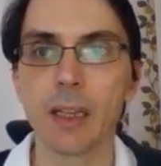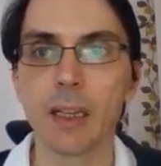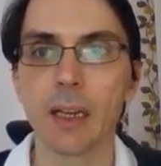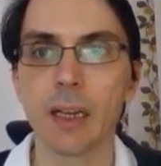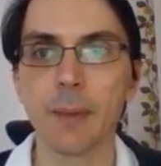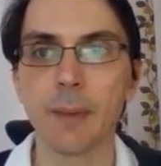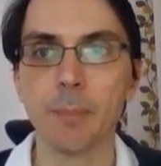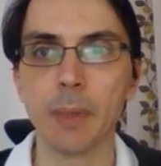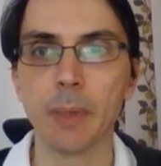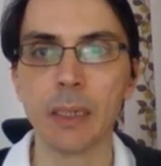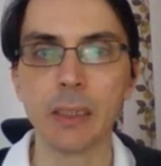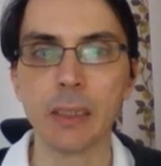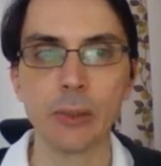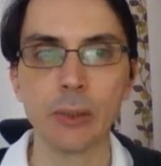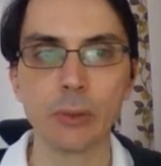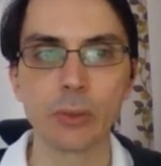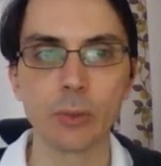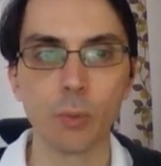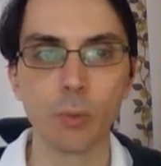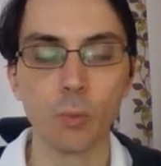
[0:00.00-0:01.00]

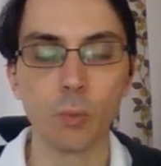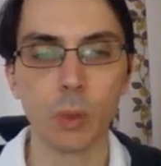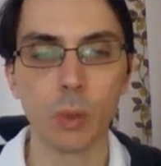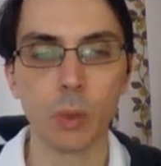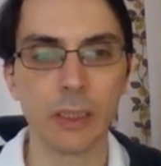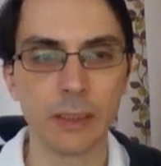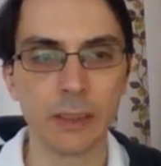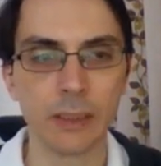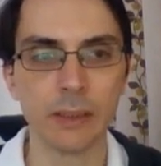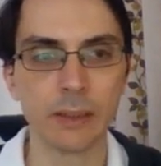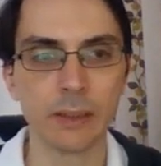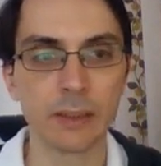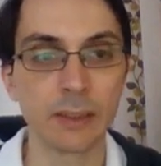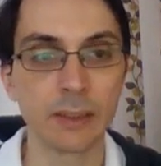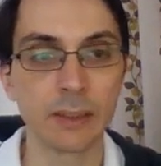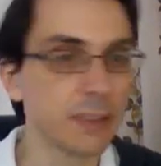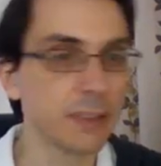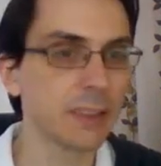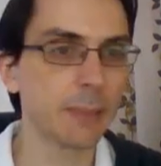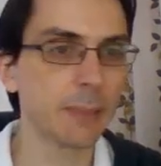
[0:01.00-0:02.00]
about one
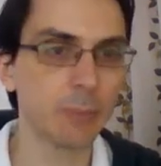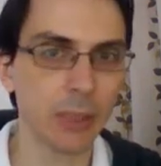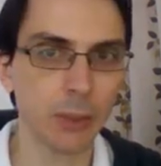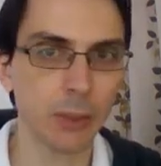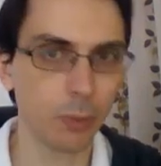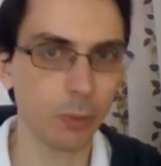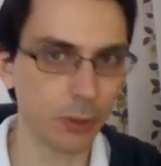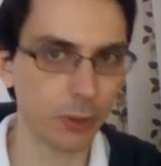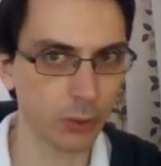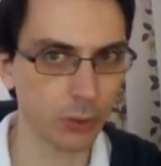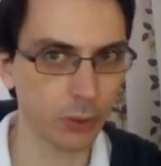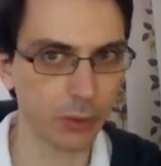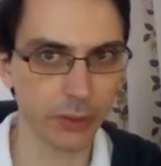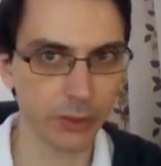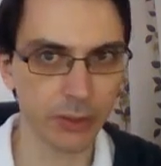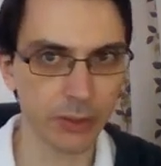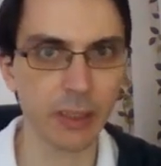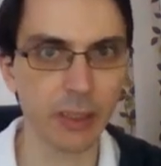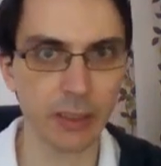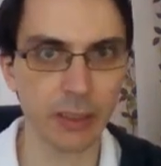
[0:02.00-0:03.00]
system that we want to
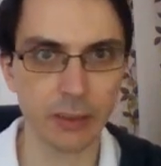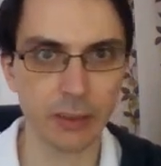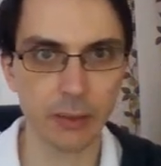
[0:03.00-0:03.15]
understand.